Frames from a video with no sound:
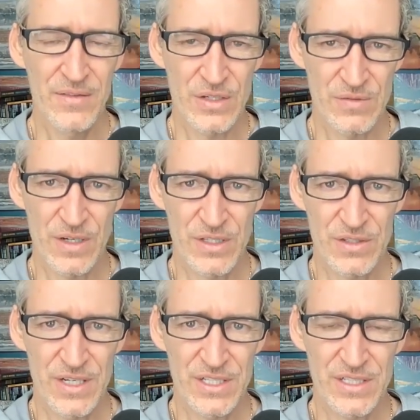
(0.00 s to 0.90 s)
There's
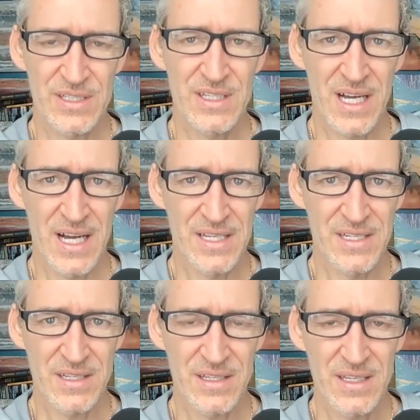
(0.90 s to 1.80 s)
frustrations
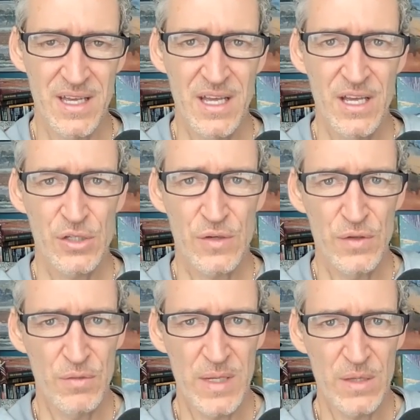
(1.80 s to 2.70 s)
constantly. So
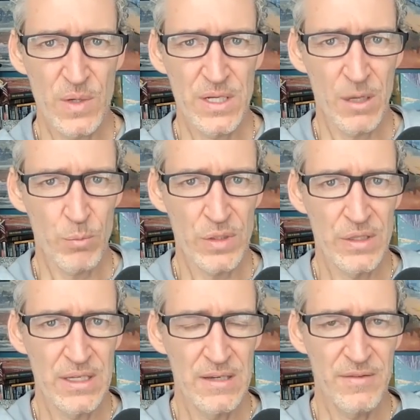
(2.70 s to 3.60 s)
if you can be the one to help
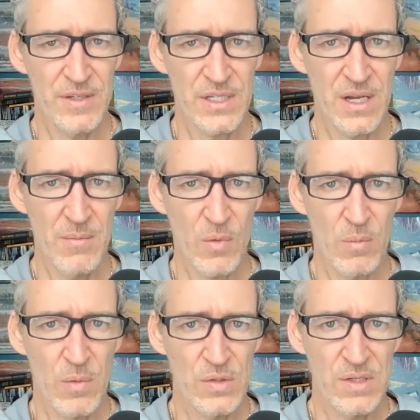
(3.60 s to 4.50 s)
relieve some
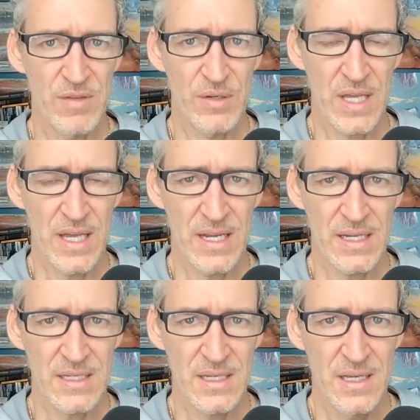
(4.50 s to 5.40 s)
or most of those
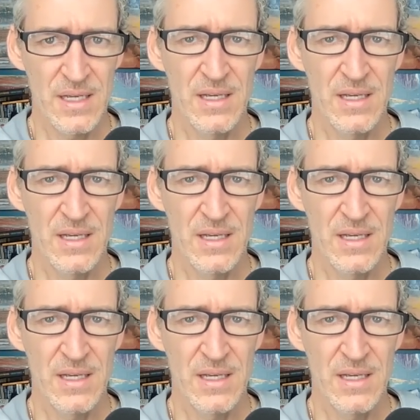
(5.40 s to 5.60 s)
headaches,